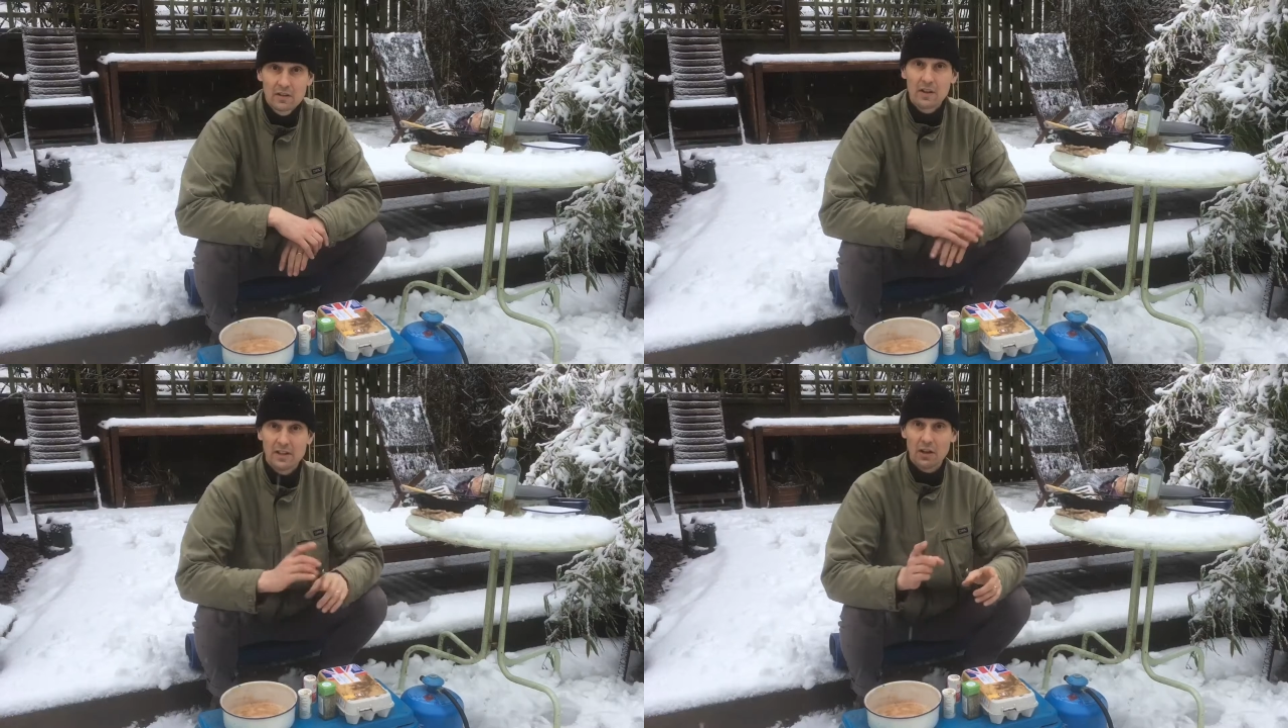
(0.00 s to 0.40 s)

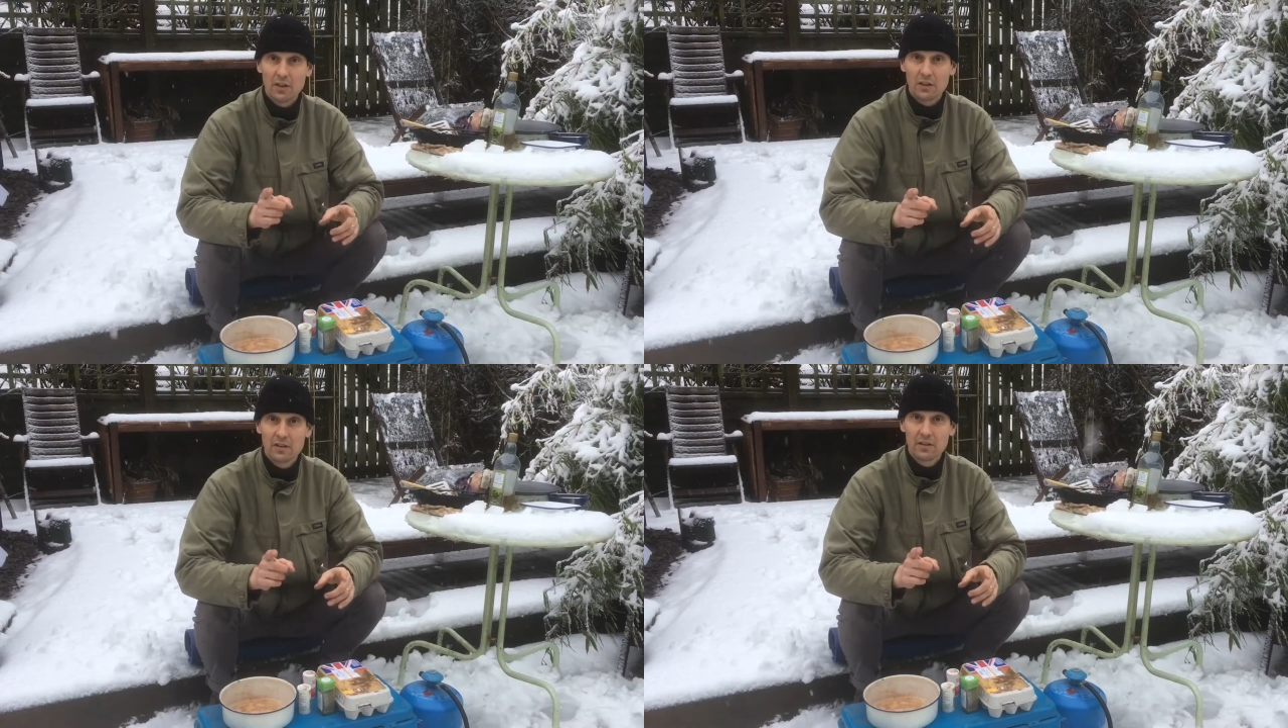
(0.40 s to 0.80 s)
Is it on?
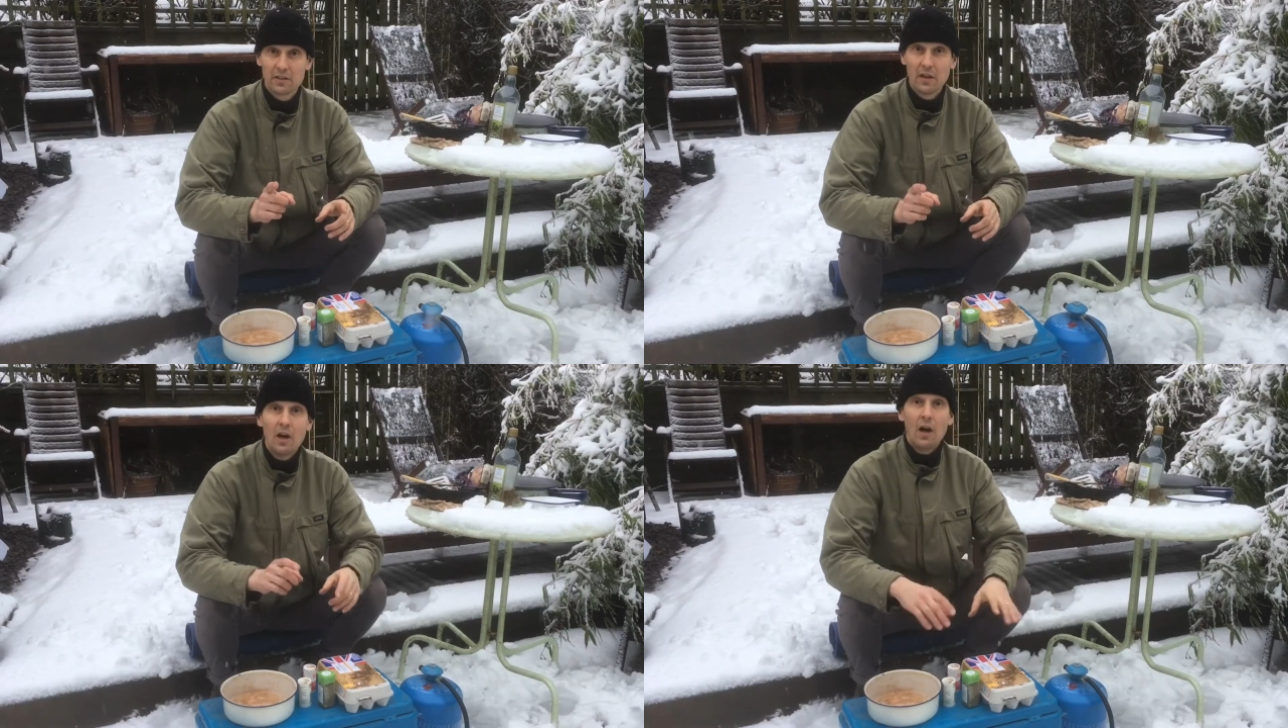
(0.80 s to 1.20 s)

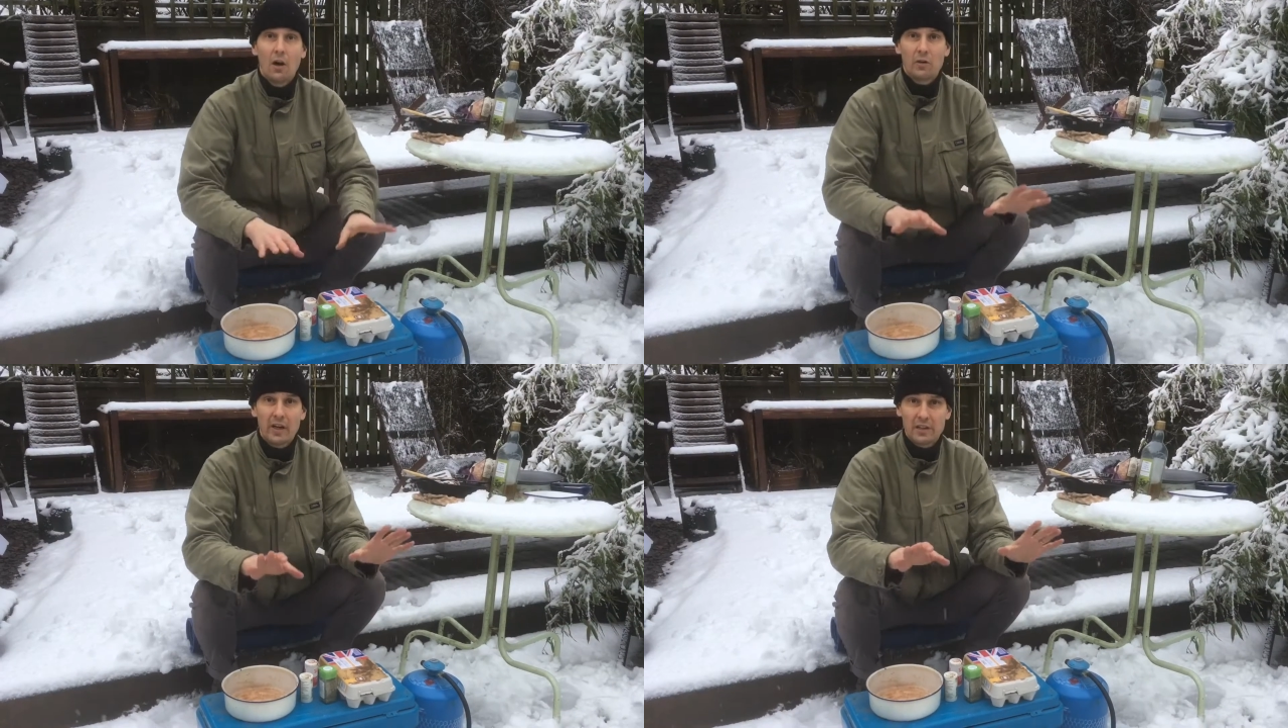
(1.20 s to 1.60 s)

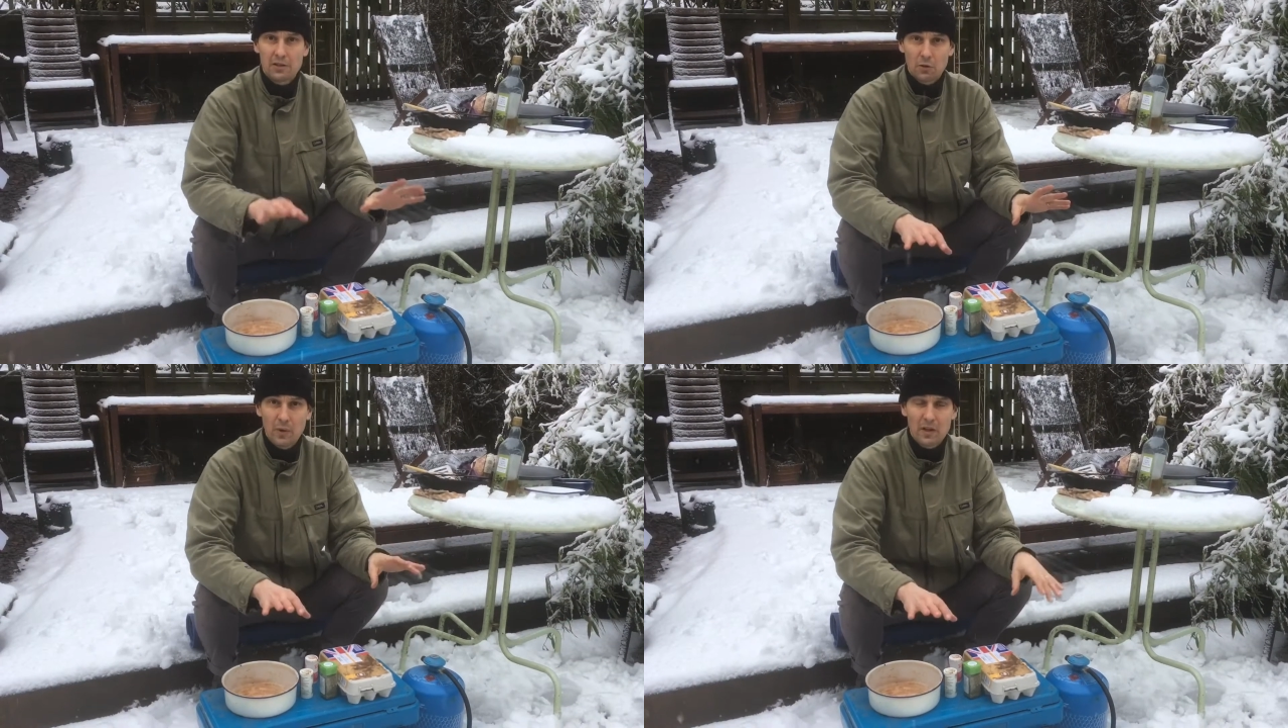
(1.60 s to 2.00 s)
Okay, so
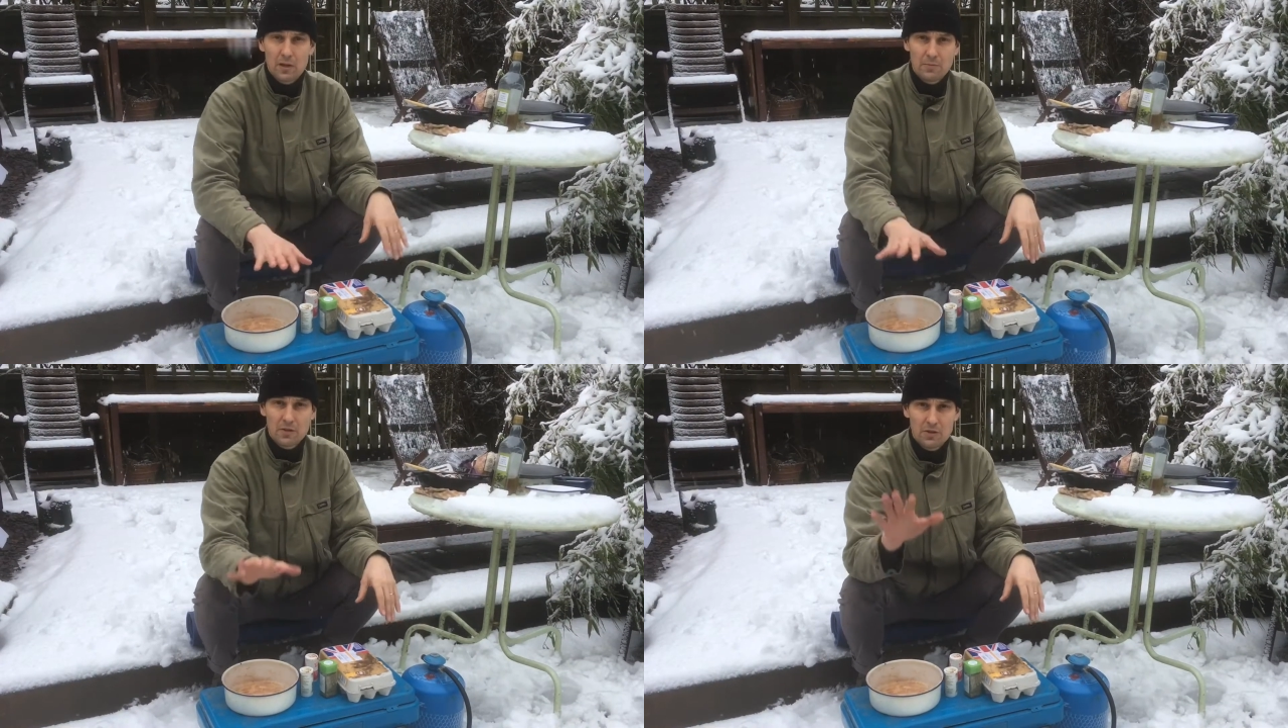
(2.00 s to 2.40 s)

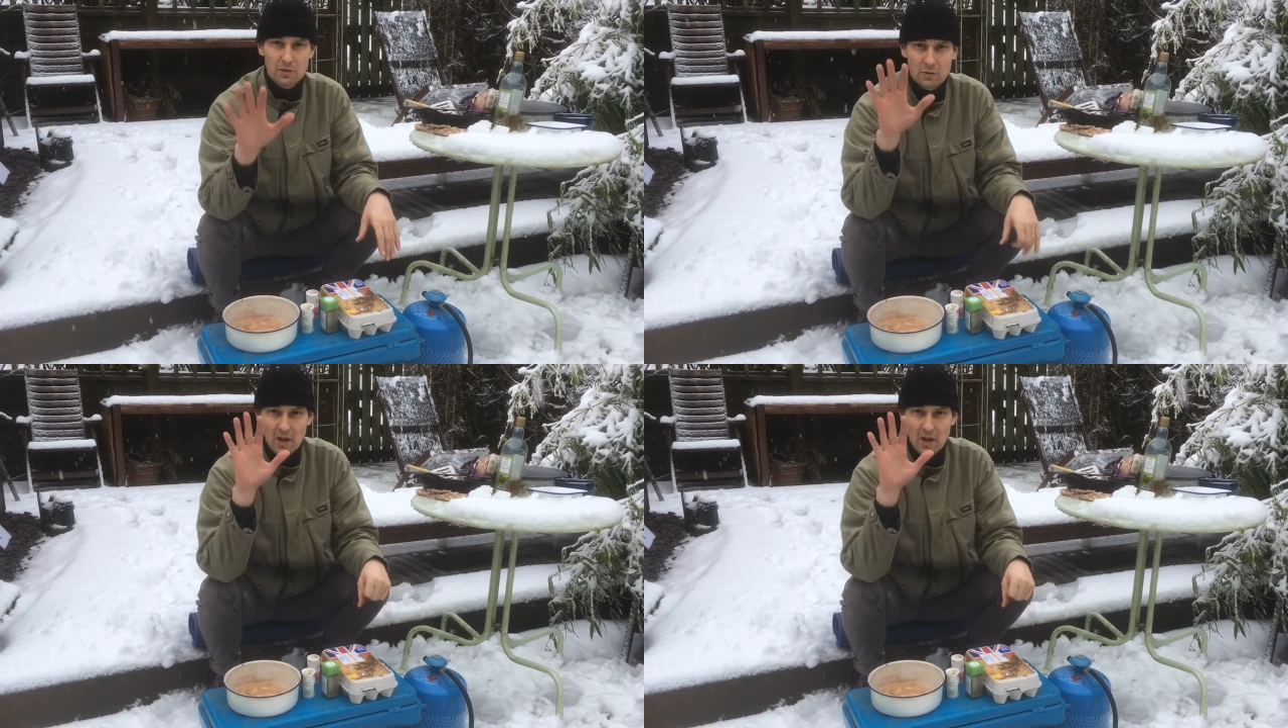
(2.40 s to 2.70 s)
welcome to